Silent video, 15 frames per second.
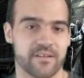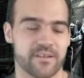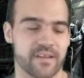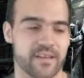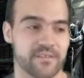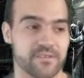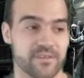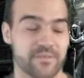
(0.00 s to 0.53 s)

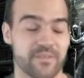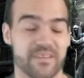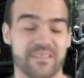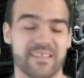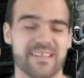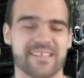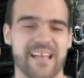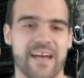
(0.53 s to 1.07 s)
Okay, so if
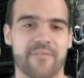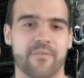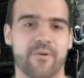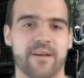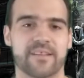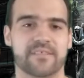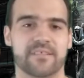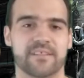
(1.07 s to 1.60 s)
they at least have a
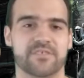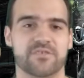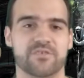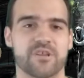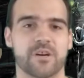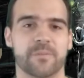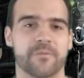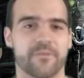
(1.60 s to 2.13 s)
way to let
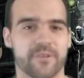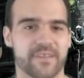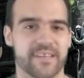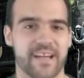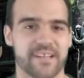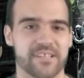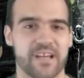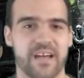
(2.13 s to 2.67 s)
you know before
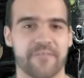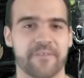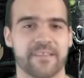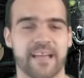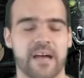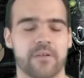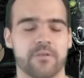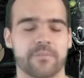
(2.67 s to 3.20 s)
you catch it, I
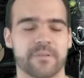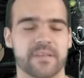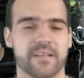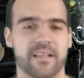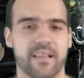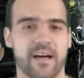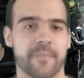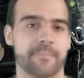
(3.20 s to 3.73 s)
think that would
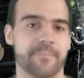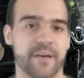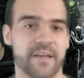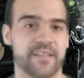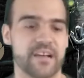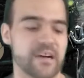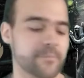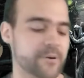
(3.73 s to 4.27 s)
be a lot
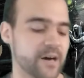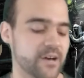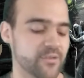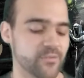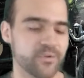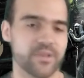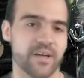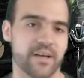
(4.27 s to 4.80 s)
better. I
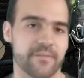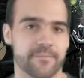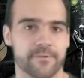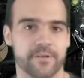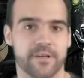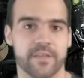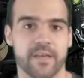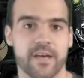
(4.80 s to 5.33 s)
probably would
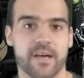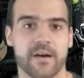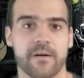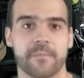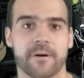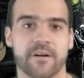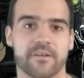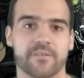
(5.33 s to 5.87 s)
have put
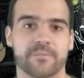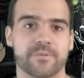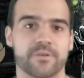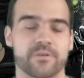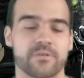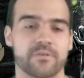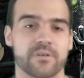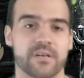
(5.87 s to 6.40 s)

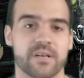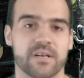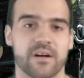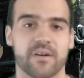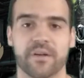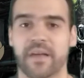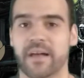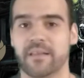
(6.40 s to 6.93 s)
Pumpkaboo,
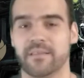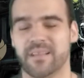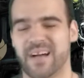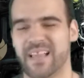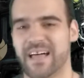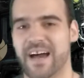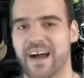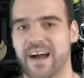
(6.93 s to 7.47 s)
okay, a
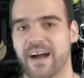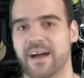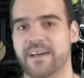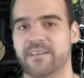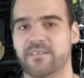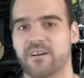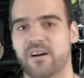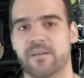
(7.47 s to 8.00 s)
lot
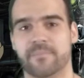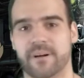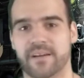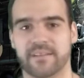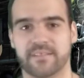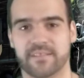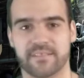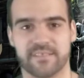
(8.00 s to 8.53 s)
higher on
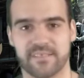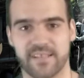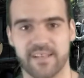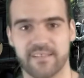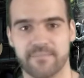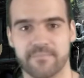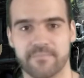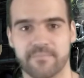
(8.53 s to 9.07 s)
my list
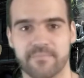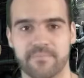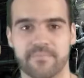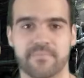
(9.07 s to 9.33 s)
then.